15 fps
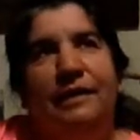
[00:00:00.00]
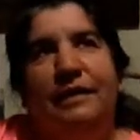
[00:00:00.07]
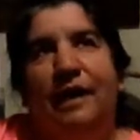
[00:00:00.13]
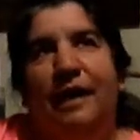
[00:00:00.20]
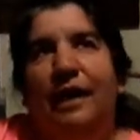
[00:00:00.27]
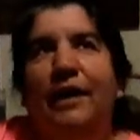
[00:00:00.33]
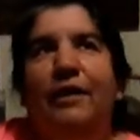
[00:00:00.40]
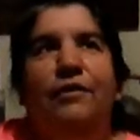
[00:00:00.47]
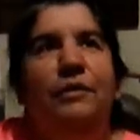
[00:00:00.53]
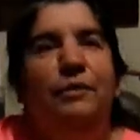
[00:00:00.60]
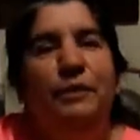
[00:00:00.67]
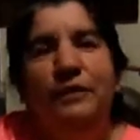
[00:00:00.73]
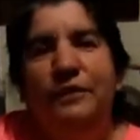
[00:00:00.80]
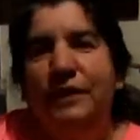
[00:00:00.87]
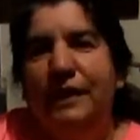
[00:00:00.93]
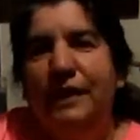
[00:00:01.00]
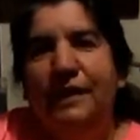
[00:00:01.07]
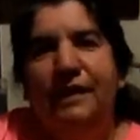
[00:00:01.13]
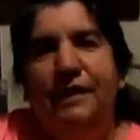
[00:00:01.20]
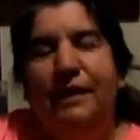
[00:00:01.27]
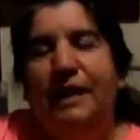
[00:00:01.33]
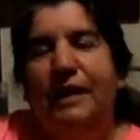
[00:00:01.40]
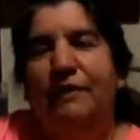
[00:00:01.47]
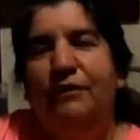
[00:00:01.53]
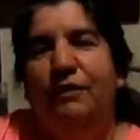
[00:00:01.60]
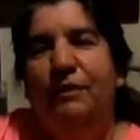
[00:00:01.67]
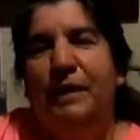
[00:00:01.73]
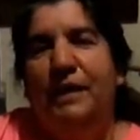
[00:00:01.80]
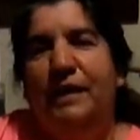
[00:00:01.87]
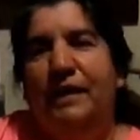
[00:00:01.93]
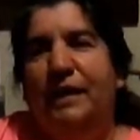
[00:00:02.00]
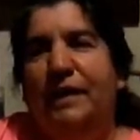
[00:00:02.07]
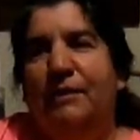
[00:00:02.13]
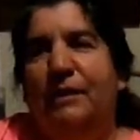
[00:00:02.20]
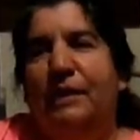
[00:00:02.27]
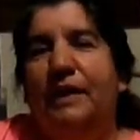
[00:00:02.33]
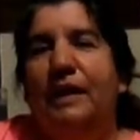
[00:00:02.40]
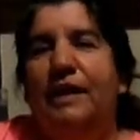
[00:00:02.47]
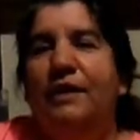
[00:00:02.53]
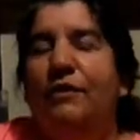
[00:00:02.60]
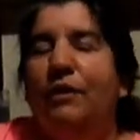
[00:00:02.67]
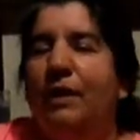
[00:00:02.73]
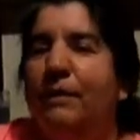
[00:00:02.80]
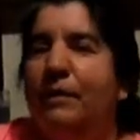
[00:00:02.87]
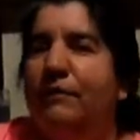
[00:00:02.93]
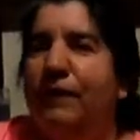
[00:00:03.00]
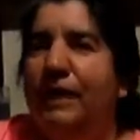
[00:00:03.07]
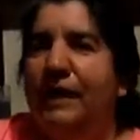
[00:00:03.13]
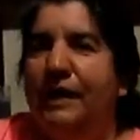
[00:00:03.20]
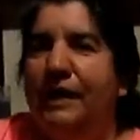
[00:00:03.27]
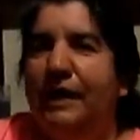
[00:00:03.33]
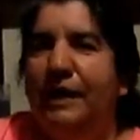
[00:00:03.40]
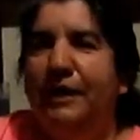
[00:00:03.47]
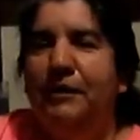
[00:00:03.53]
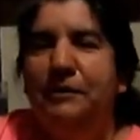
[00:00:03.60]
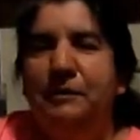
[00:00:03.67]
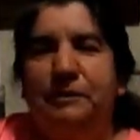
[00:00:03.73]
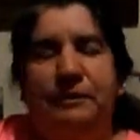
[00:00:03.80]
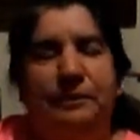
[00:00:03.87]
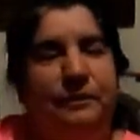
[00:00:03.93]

100% Native American, but then you come to find out